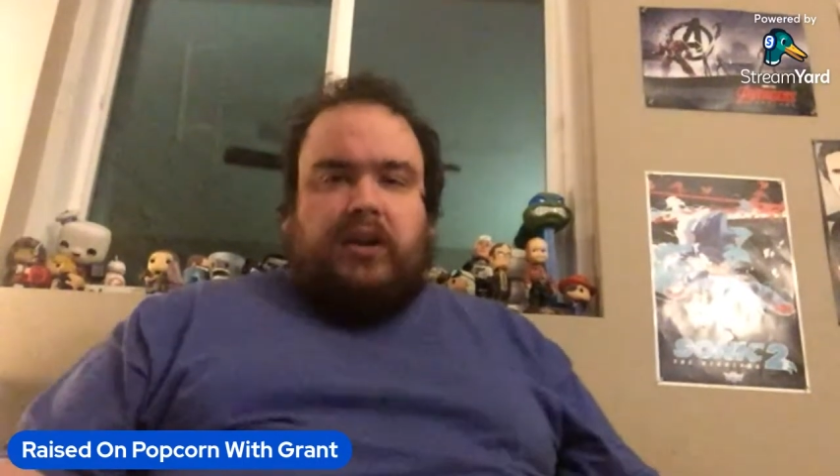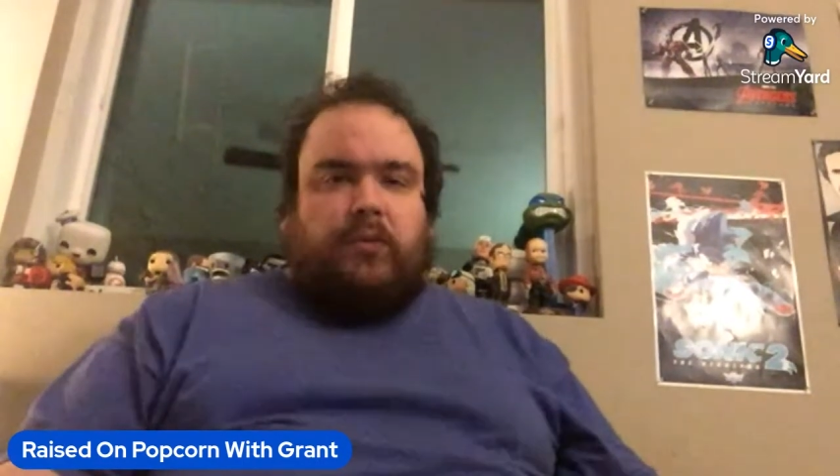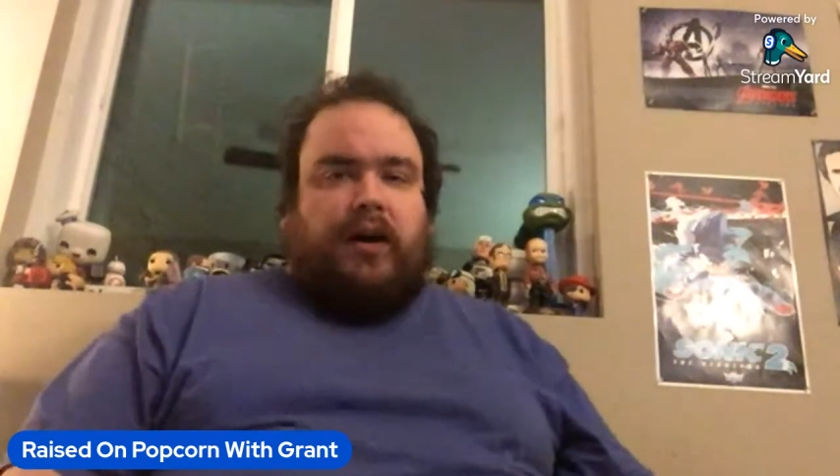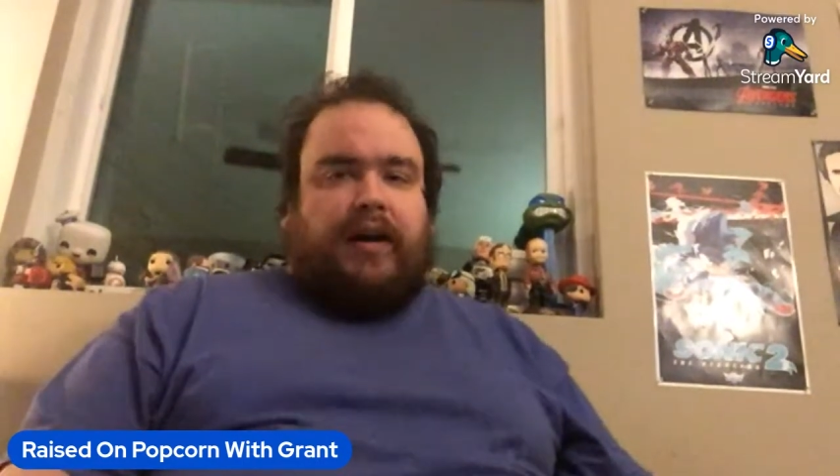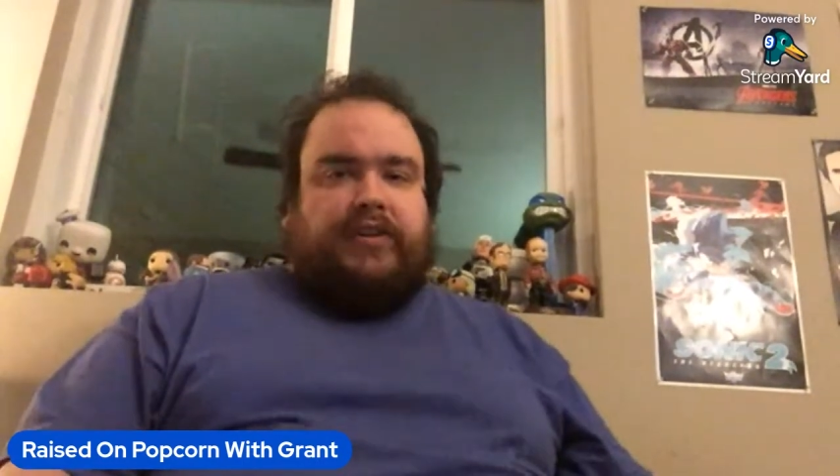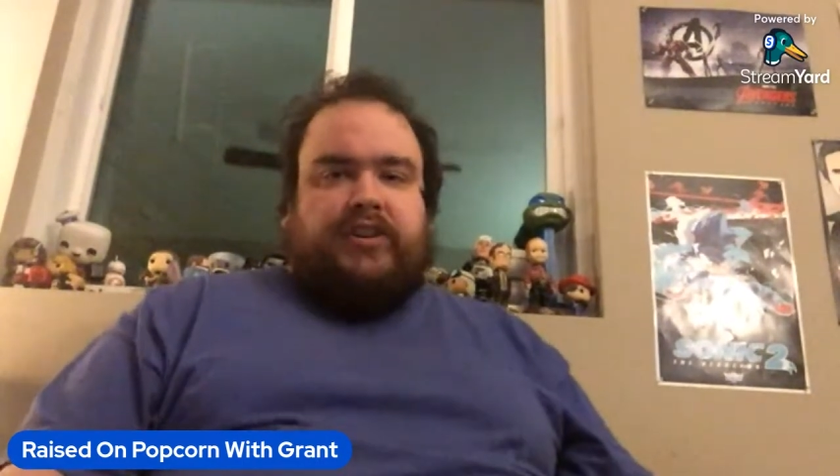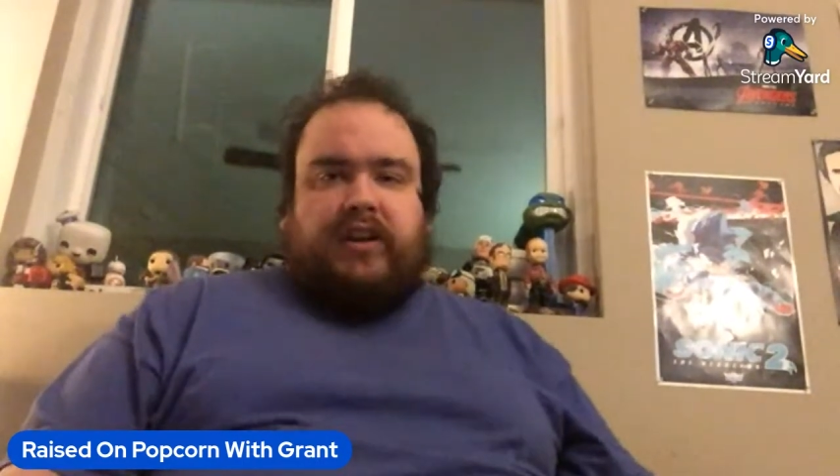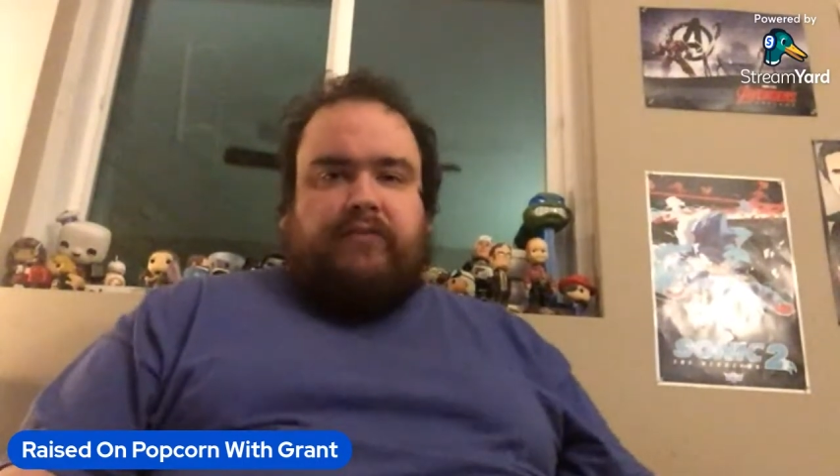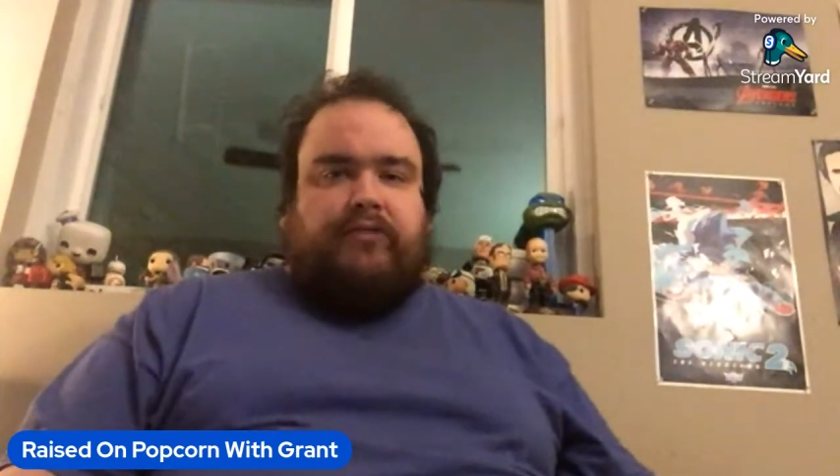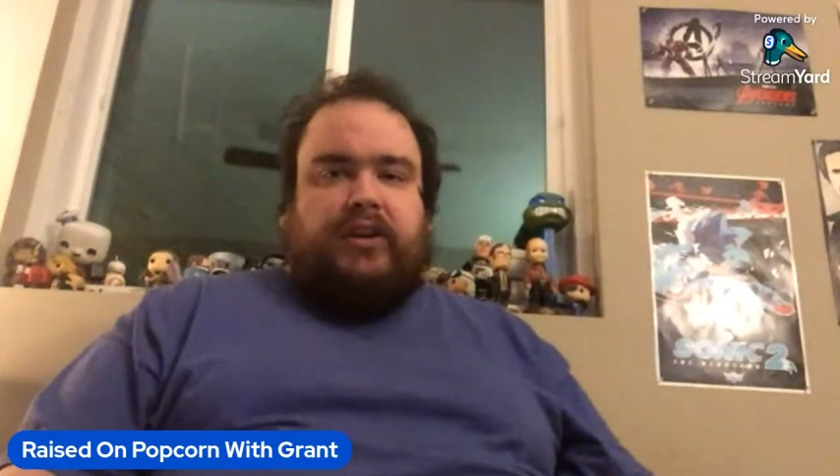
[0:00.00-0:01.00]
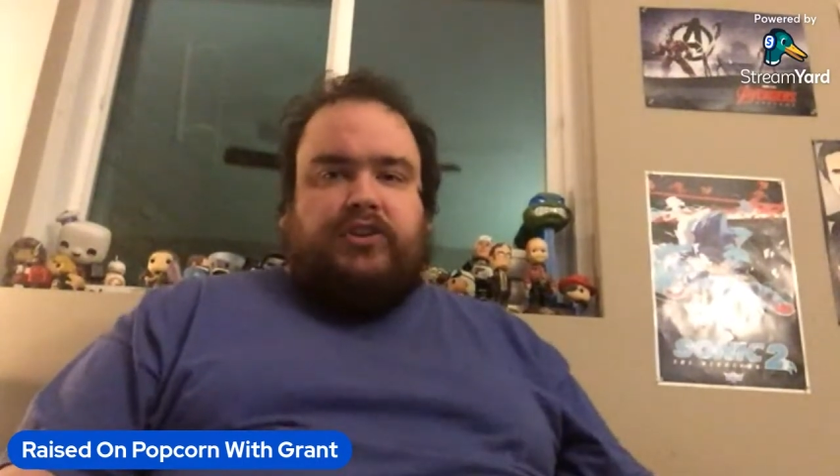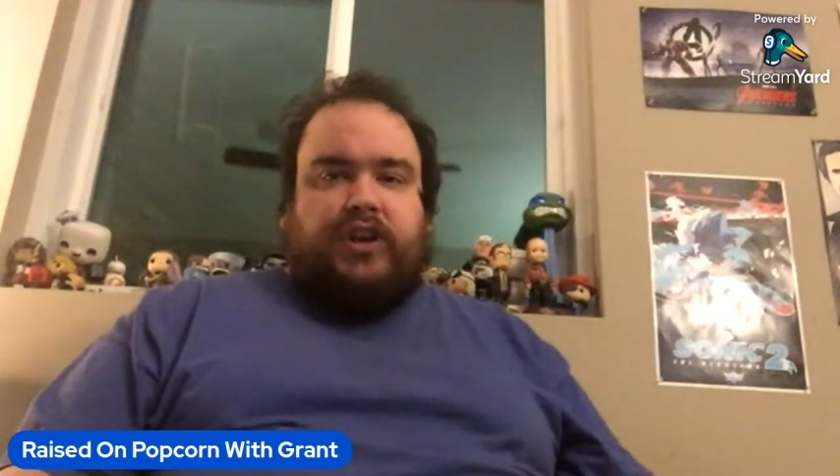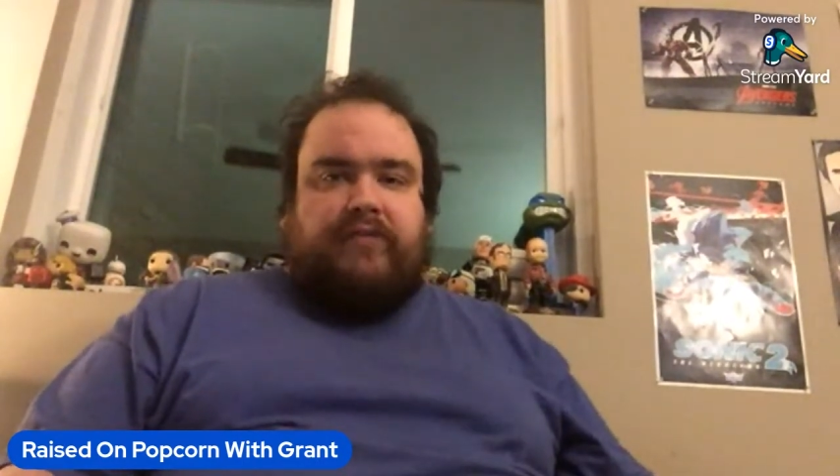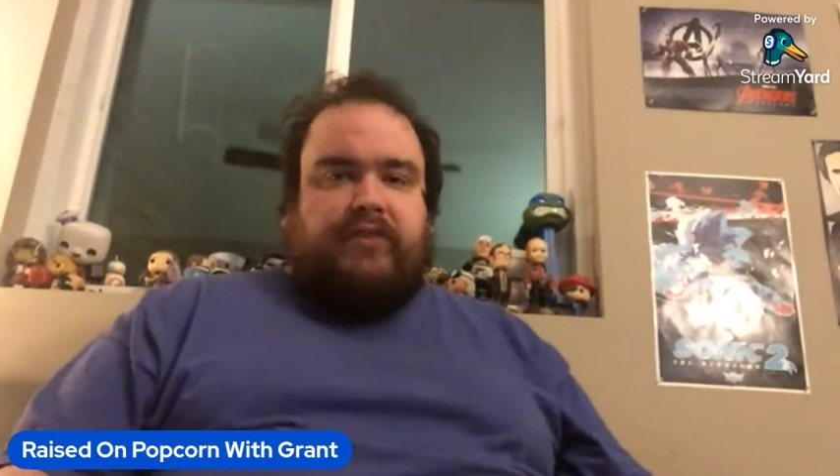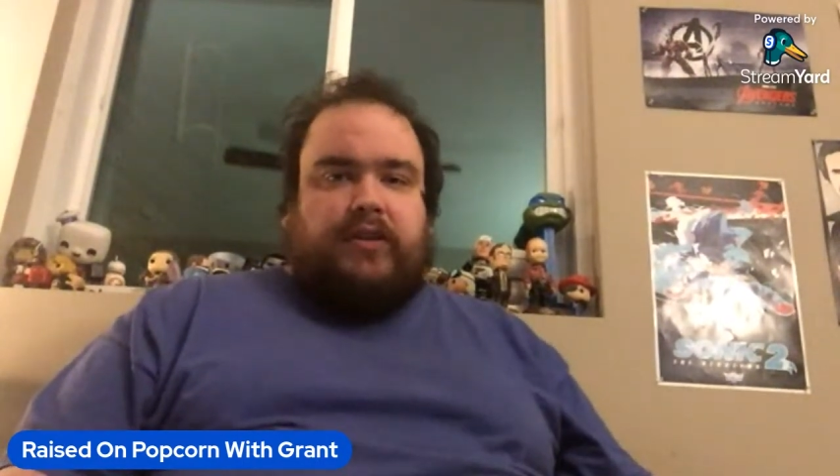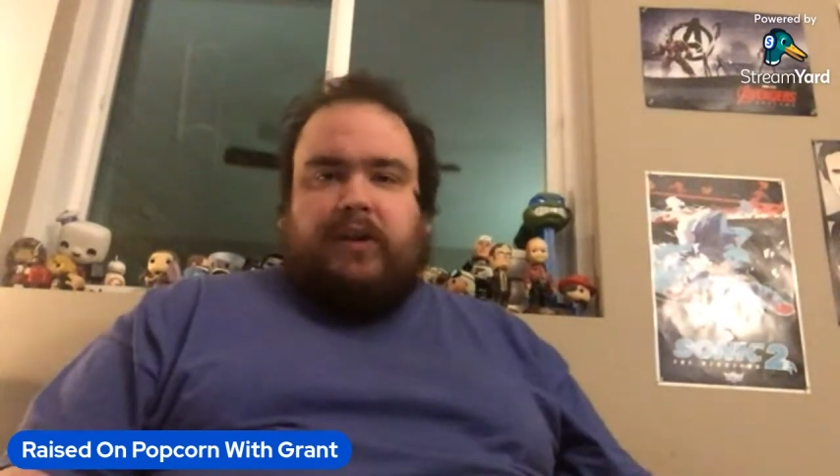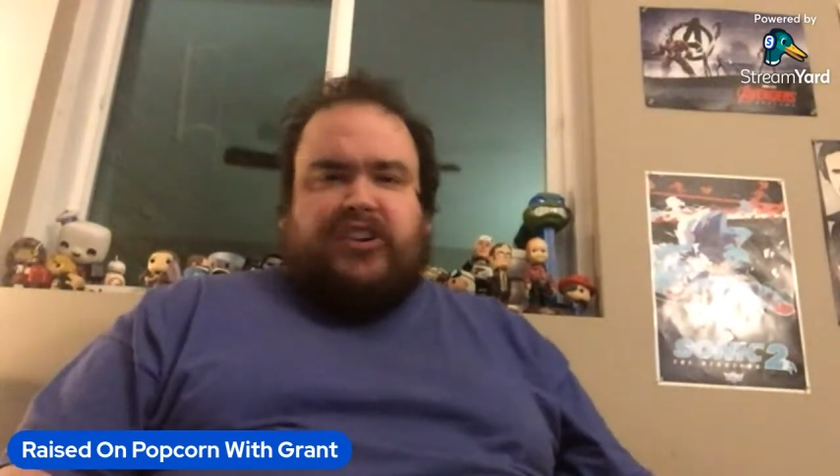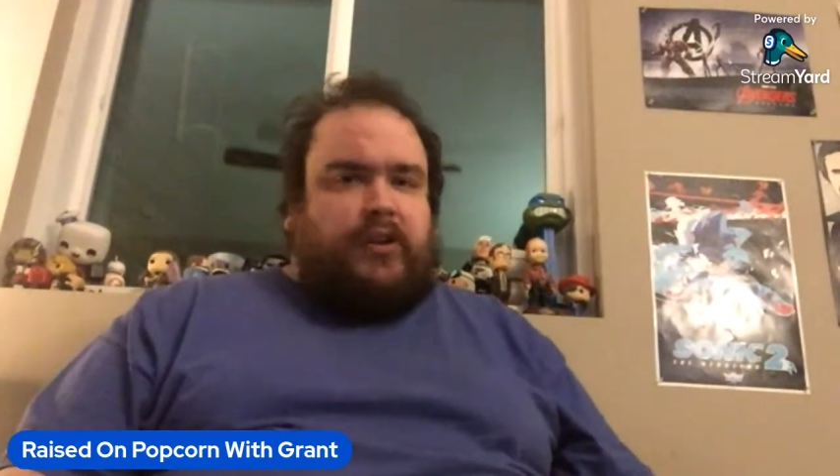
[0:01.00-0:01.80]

to watch and fucking Gen V to watch.